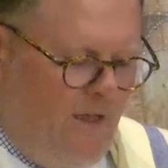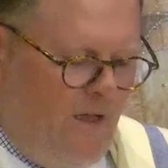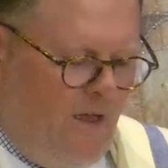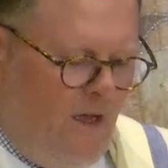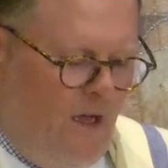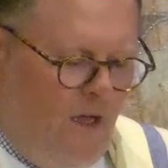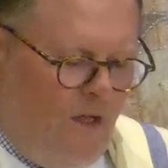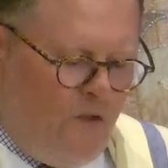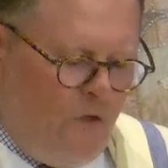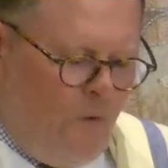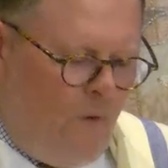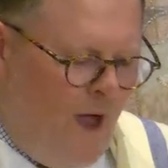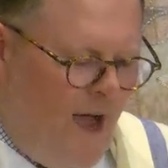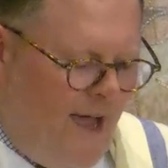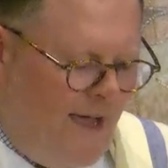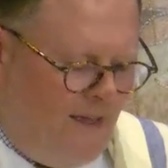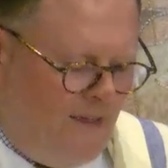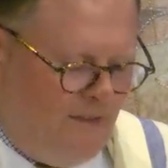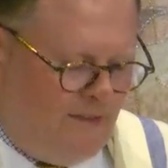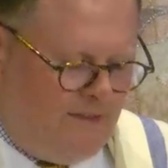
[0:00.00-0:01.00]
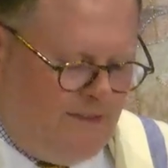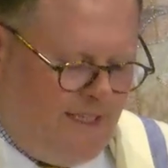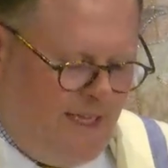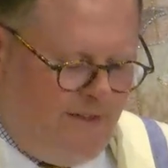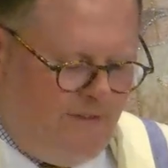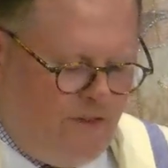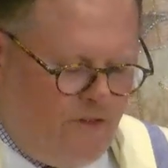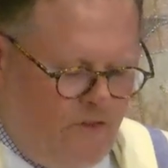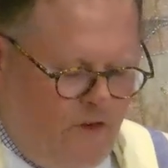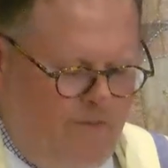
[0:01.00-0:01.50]
All the while,
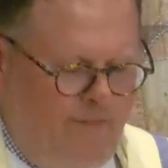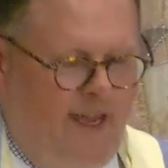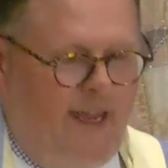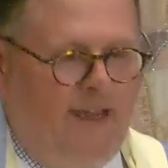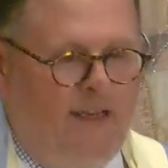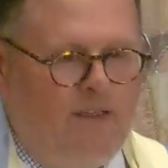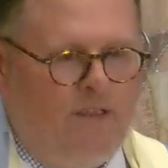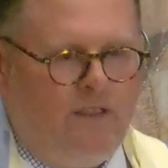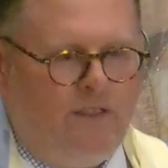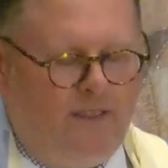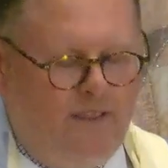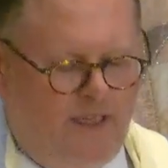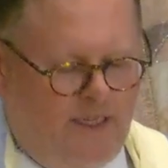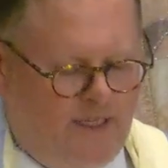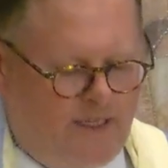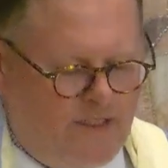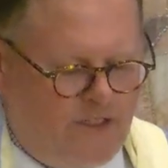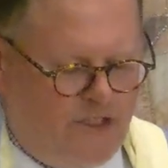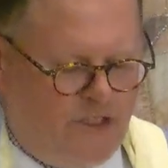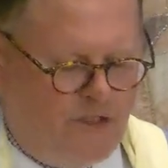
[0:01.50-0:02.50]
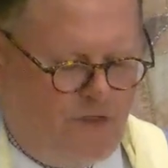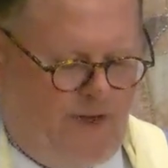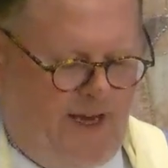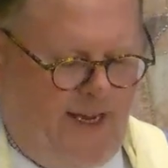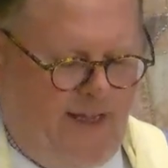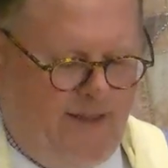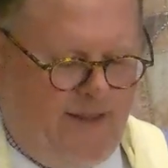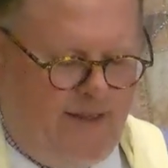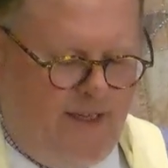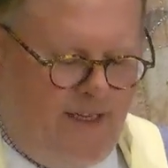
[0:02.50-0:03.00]
David remained in his
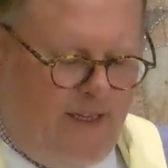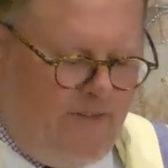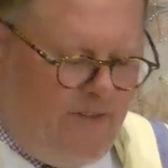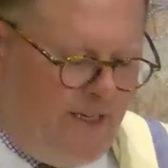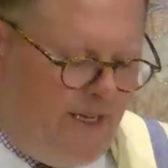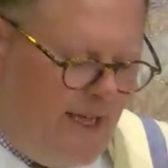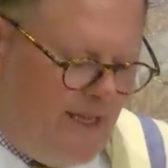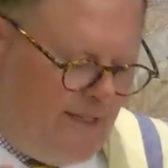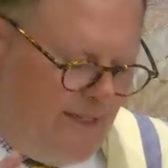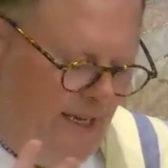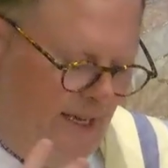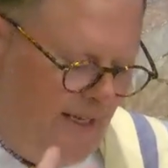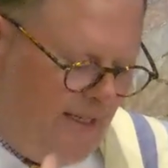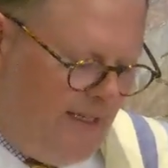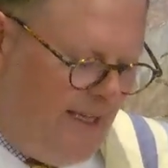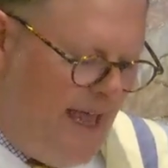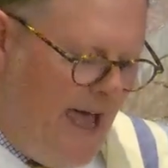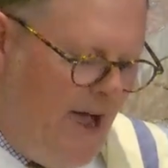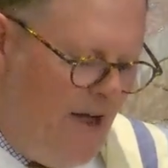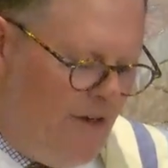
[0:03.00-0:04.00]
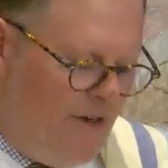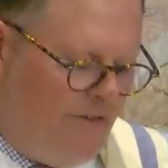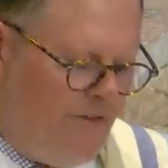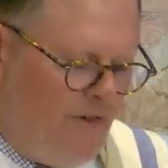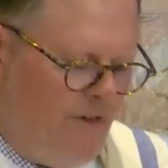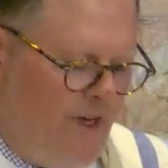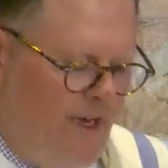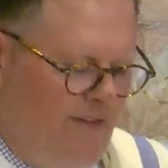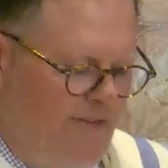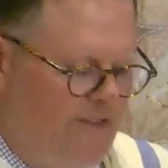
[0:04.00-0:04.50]
strength, even as a cloud of
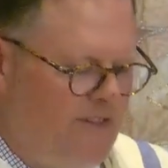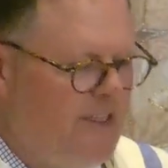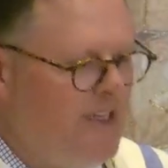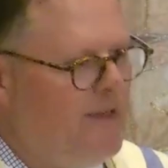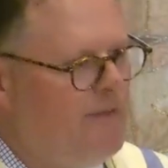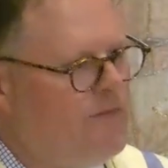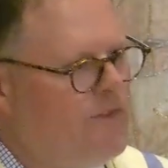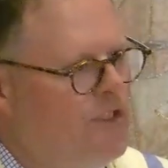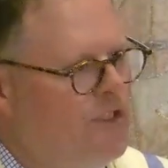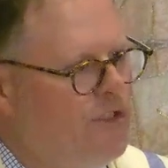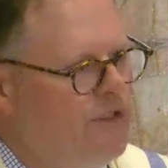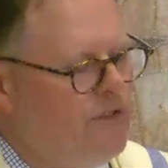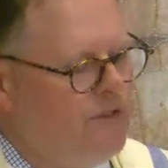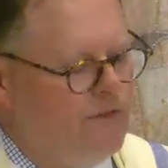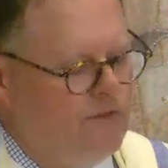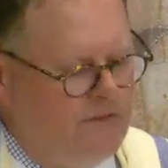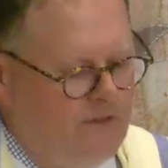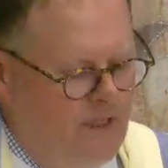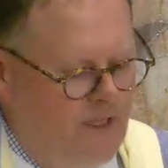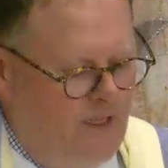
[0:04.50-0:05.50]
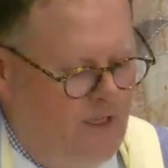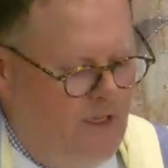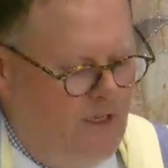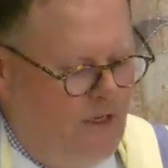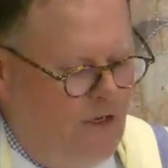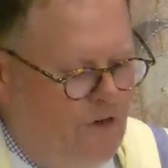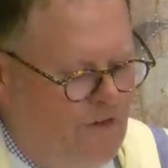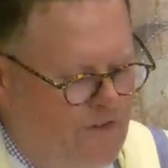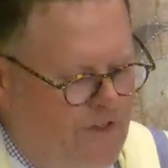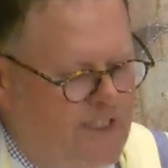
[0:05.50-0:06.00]
grief seemed to
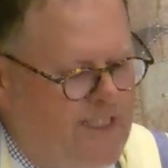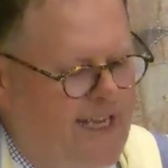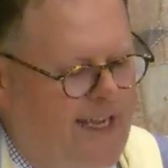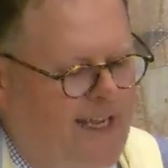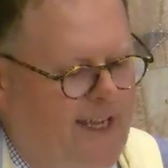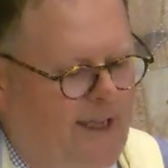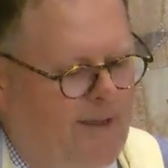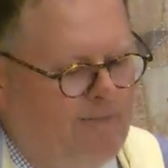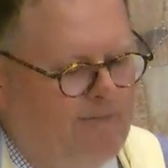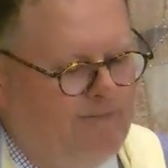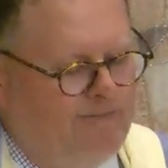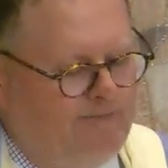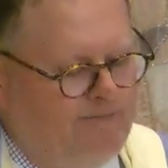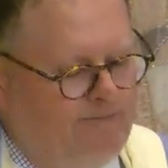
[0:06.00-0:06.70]
overtake him.